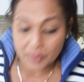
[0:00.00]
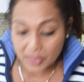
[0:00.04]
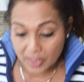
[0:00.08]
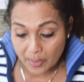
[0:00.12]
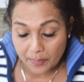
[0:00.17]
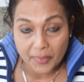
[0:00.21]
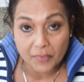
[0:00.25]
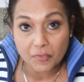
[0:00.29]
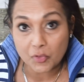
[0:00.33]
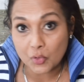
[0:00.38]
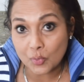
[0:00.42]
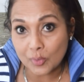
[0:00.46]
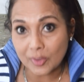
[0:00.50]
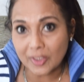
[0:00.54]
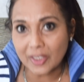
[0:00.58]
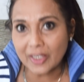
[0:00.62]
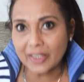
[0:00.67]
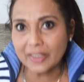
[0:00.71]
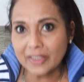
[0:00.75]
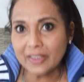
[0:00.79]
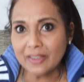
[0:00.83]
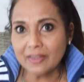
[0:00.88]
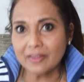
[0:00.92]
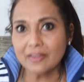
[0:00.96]
up if you
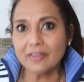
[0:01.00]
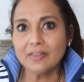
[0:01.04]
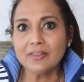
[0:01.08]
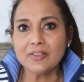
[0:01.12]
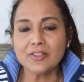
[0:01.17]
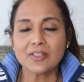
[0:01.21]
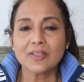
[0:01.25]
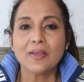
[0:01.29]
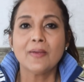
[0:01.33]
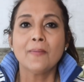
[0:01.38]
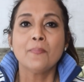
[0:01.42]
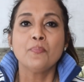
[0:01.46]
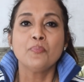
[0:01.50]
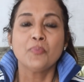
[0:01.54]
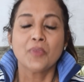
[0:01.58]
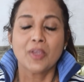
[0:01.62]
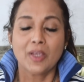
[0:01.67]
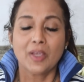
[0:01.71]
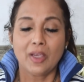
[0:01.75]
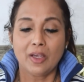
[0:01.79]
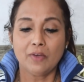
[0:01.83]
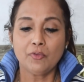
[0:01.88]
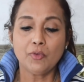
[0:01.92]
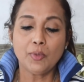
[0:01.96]
like this.
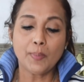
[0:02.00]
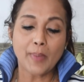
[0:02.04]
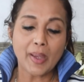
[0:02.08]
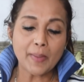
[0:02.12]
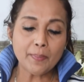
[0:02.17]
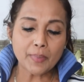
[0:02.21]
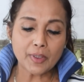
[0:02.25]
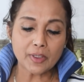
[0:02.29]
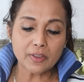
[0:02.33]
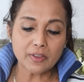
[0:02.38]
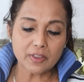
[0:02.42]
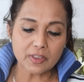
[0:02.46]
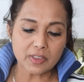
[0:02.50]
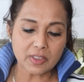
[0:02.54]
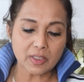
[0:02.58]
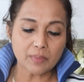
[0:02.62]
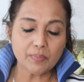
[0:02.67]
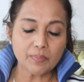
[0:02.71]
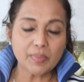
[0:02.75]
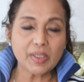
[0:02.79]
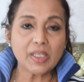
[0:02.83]
And remember, this can be